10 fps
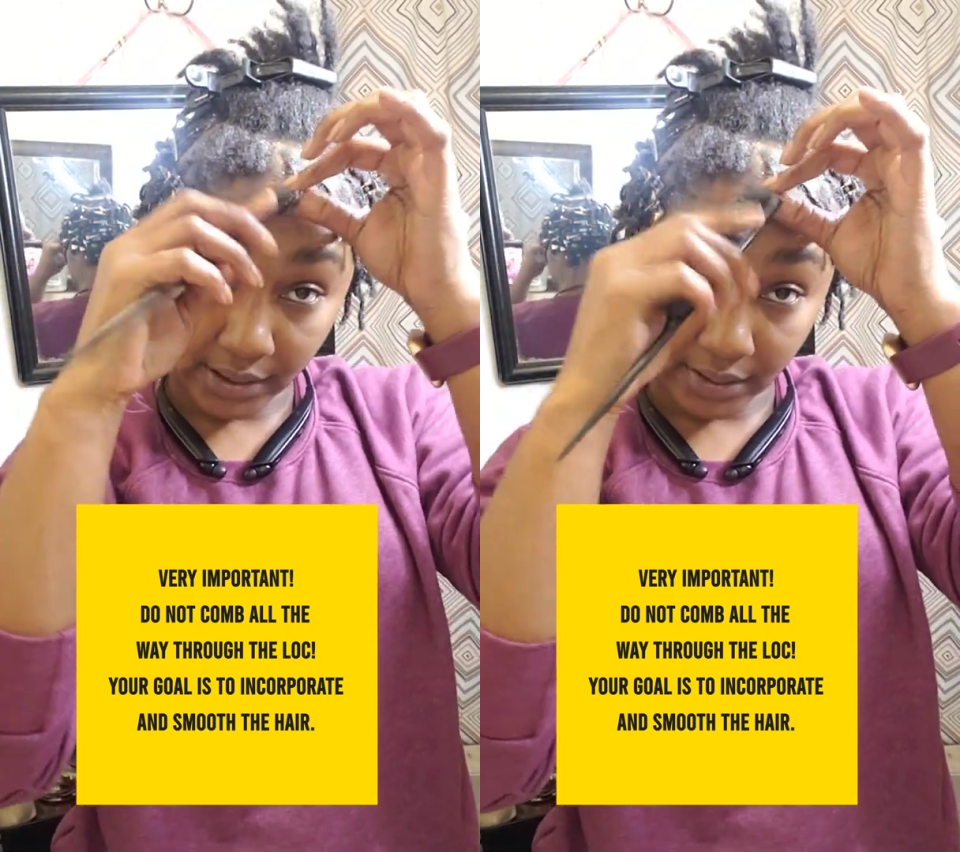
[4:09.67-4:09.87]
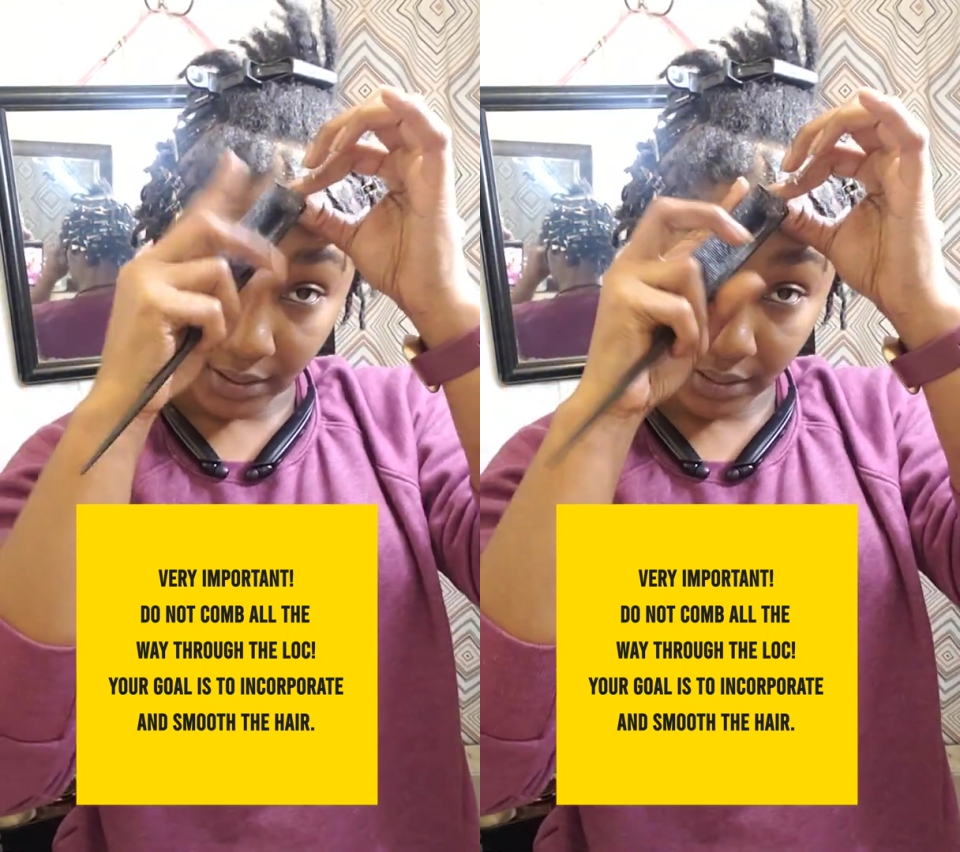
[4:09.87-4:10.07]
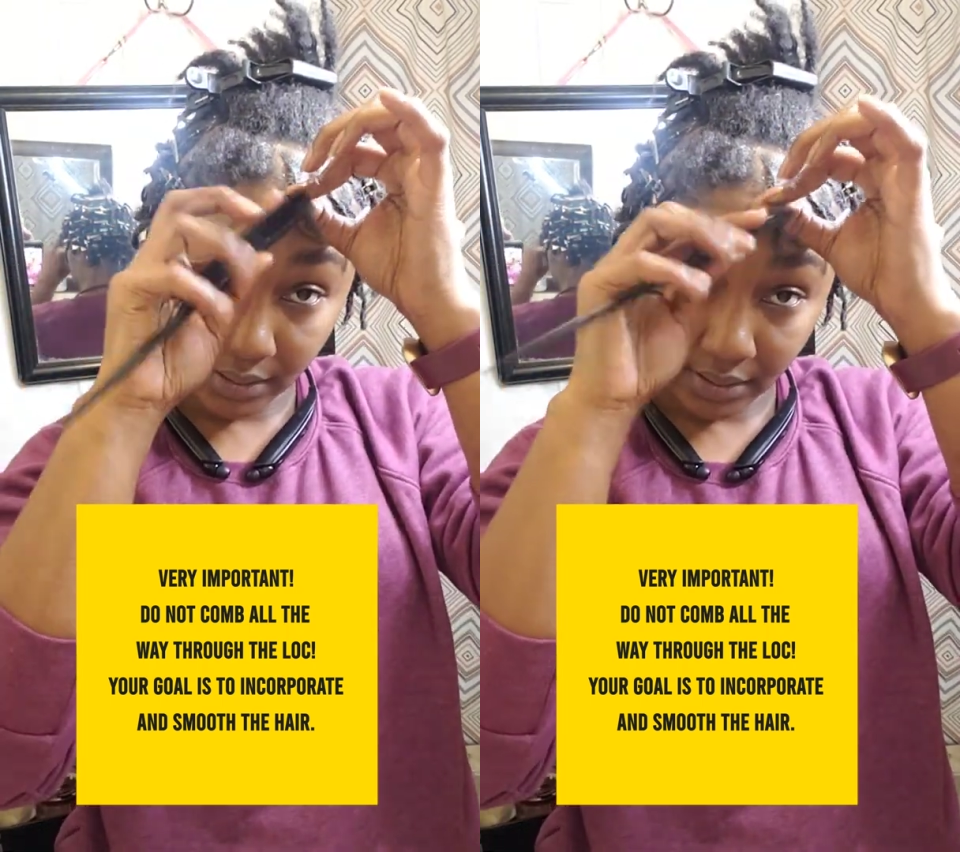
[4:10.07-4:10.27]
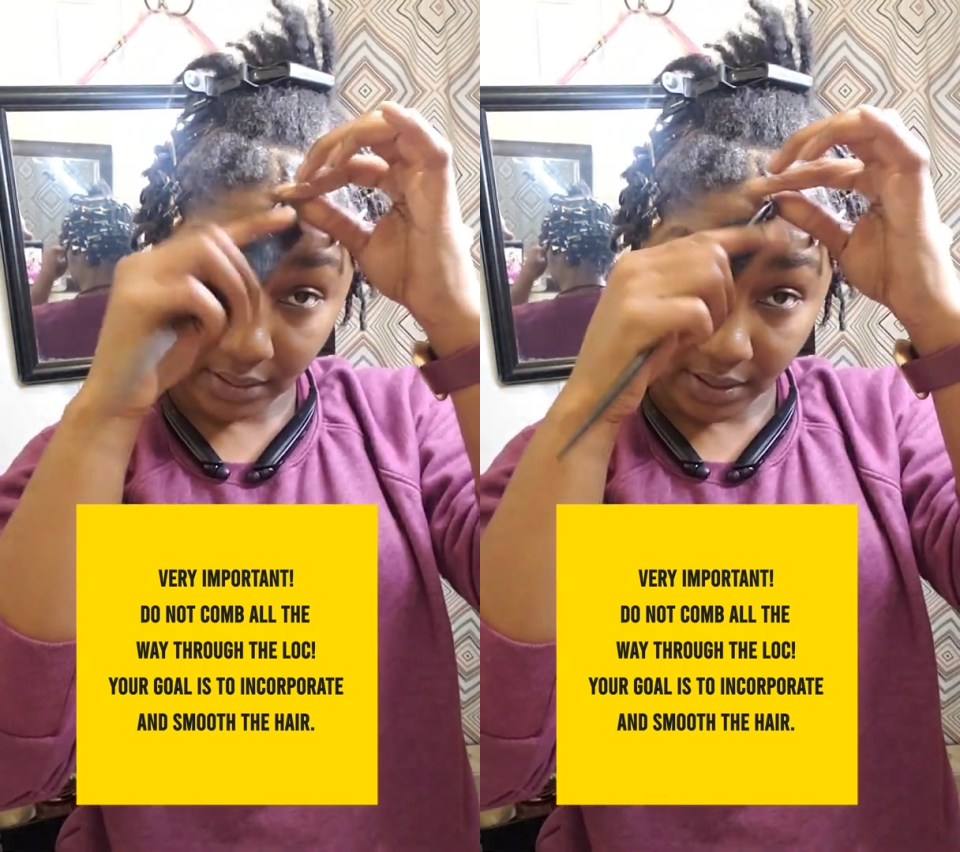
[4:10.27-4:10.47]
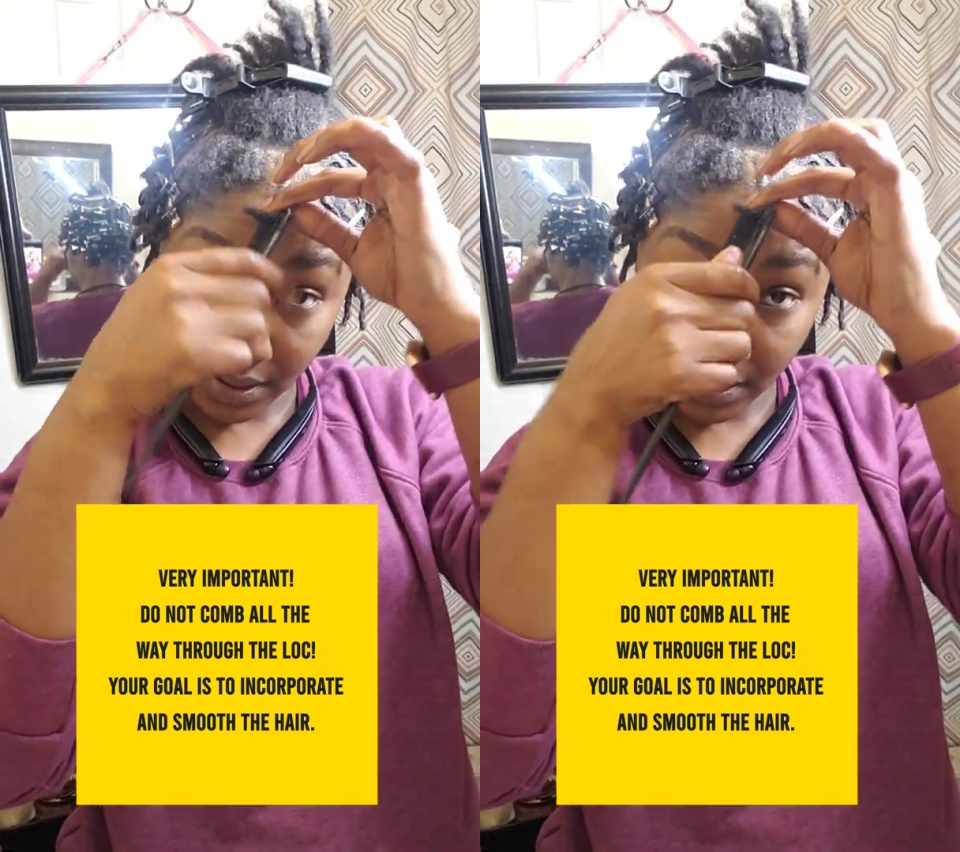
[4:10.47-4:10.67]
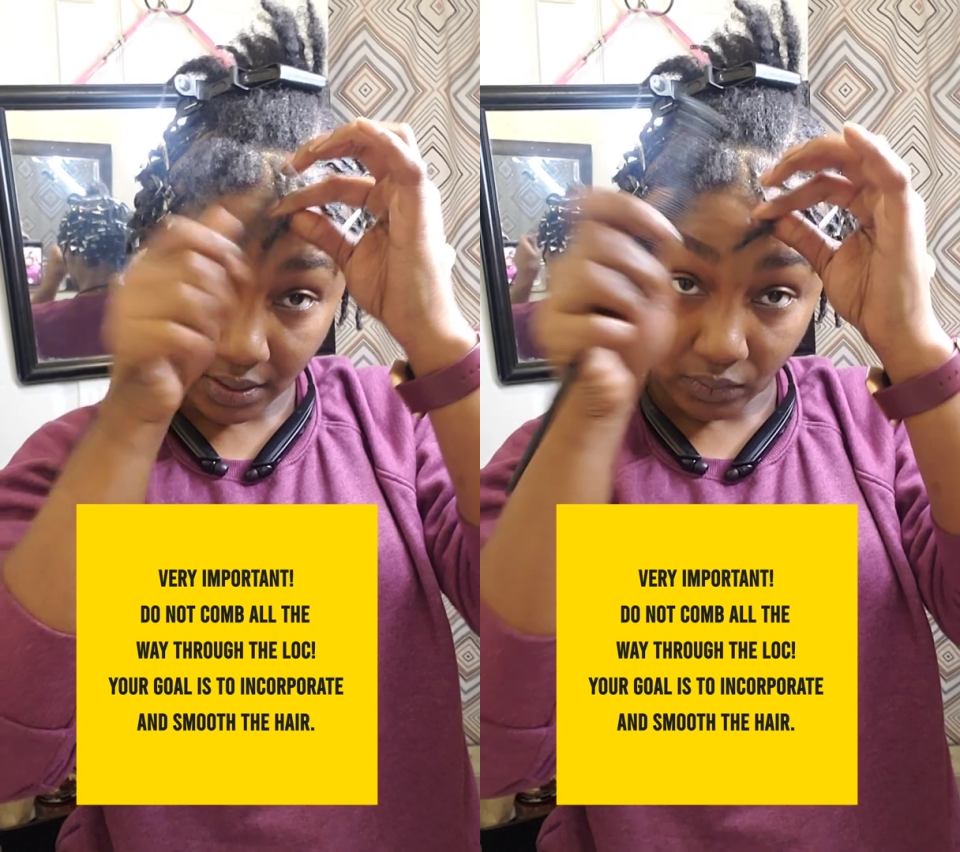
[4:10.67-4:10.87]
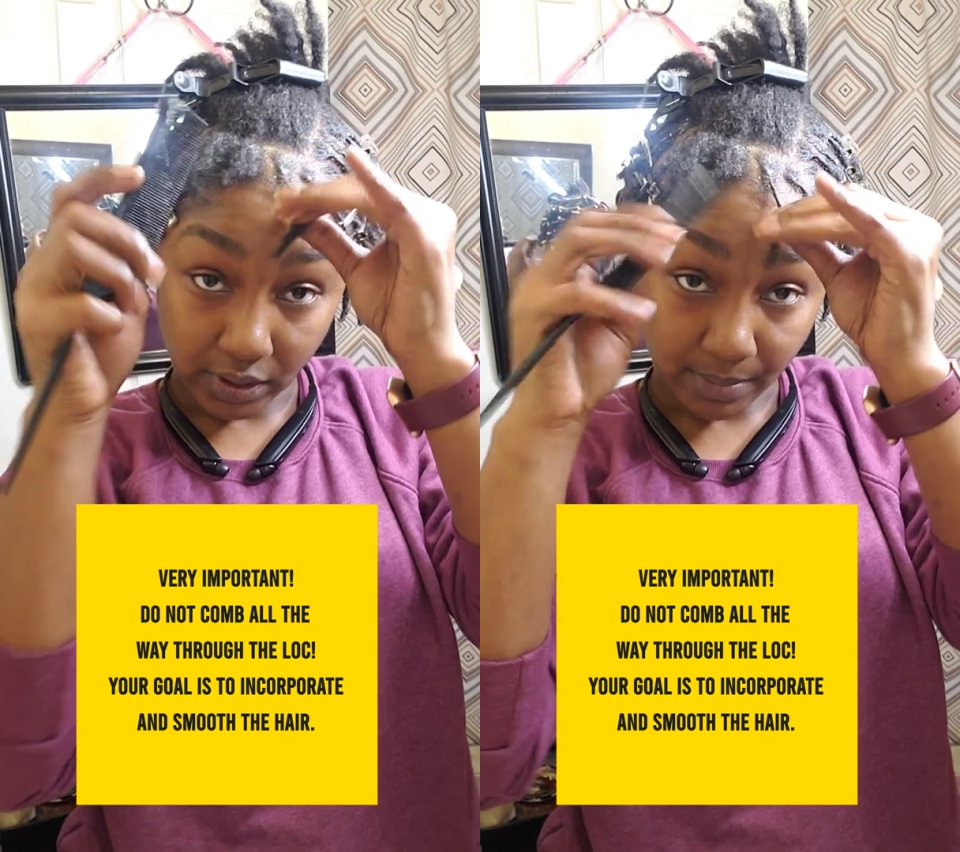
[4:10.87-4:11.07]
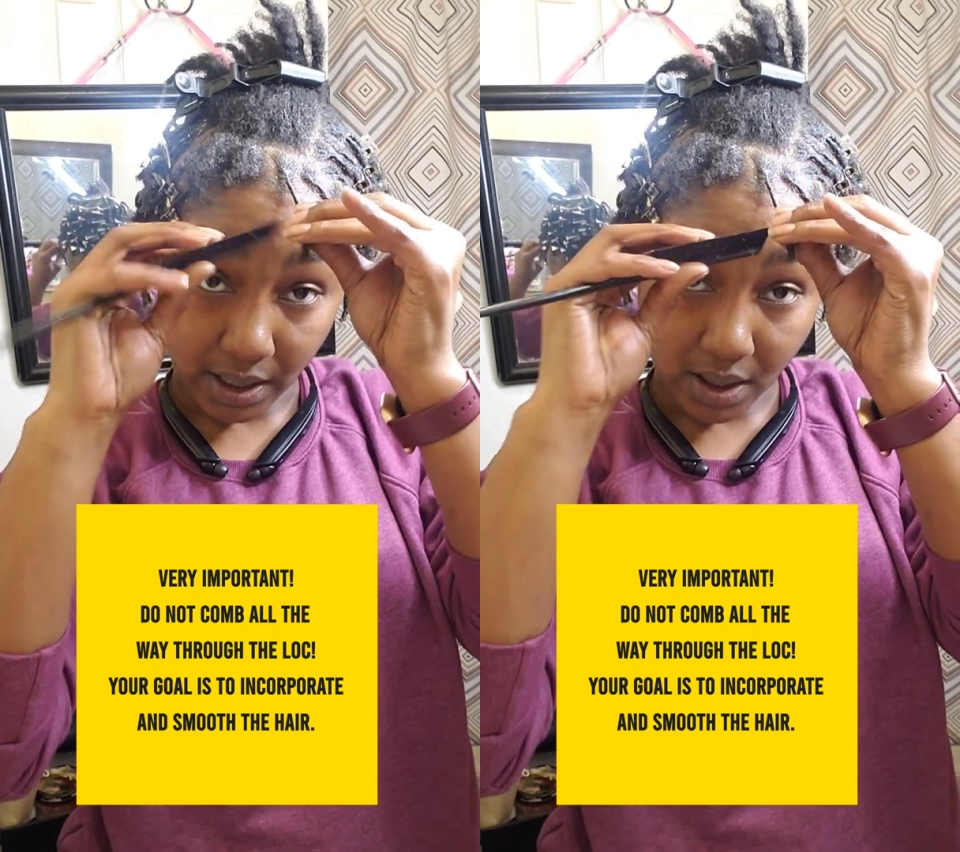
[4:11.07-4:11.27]
in
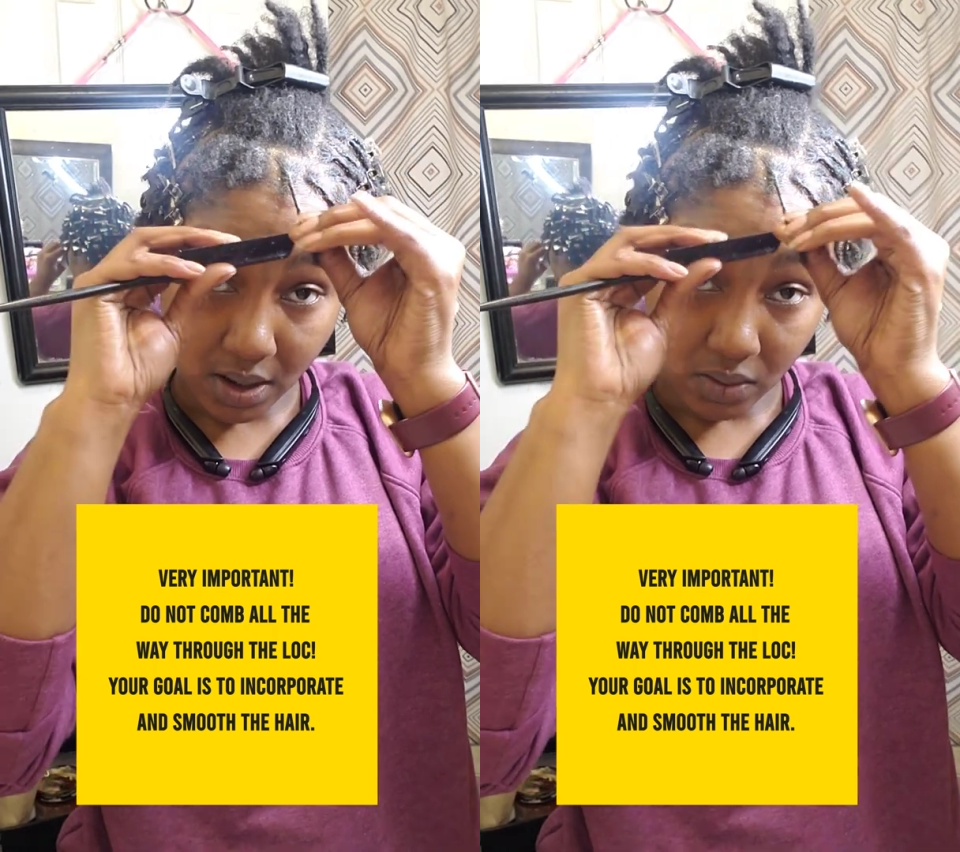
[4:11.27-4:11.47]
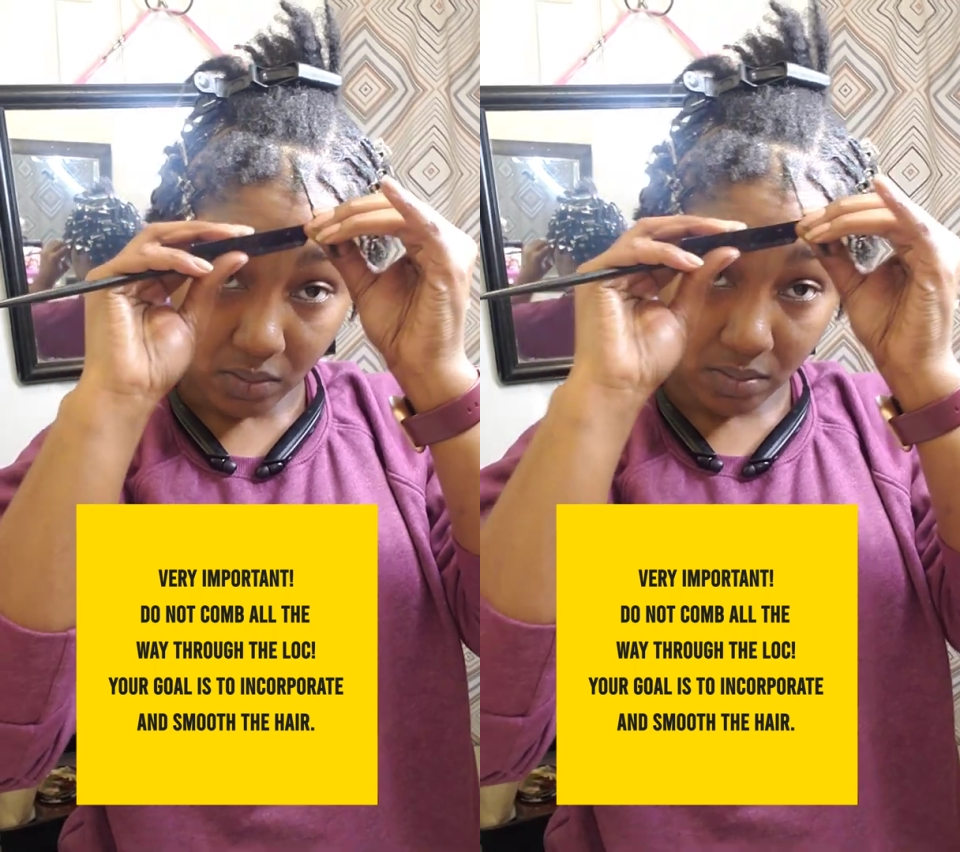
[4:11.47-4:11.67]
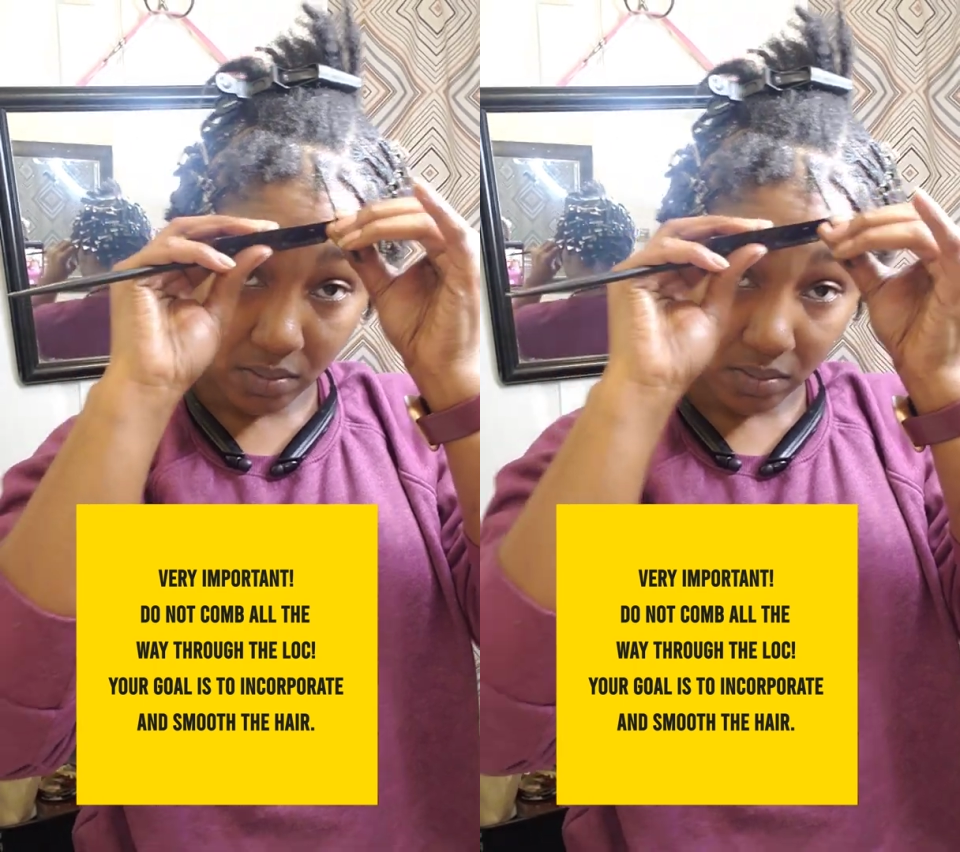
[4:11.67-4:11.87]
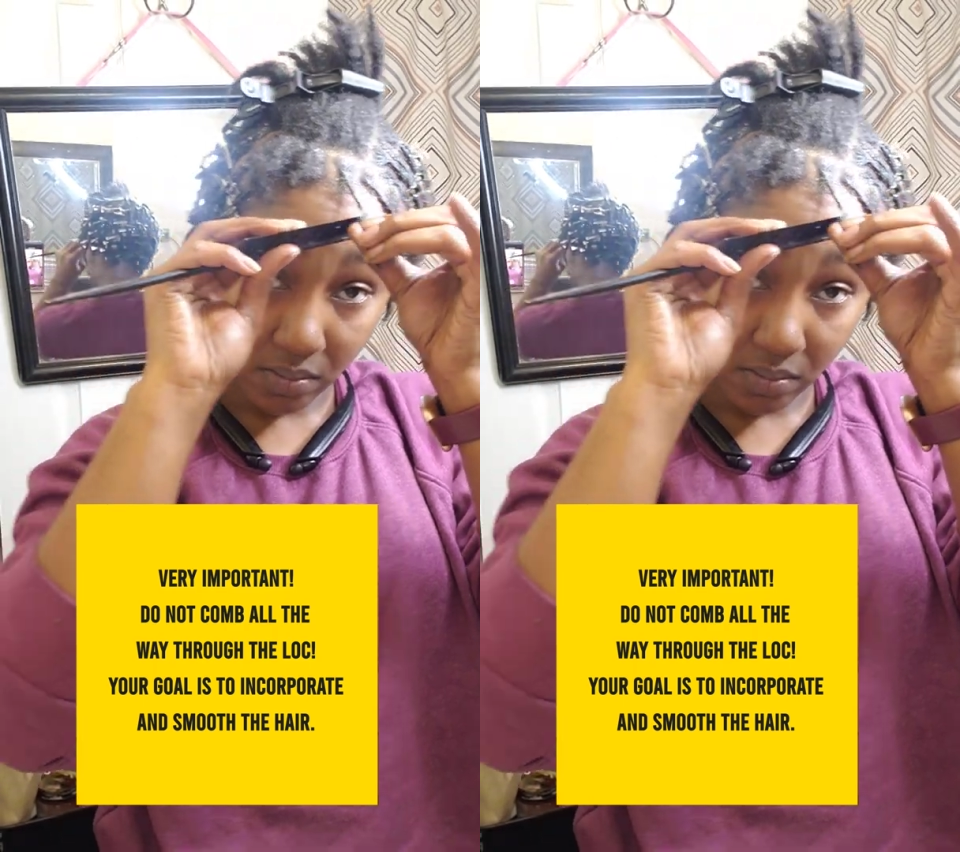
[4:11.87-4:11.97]
with my comb.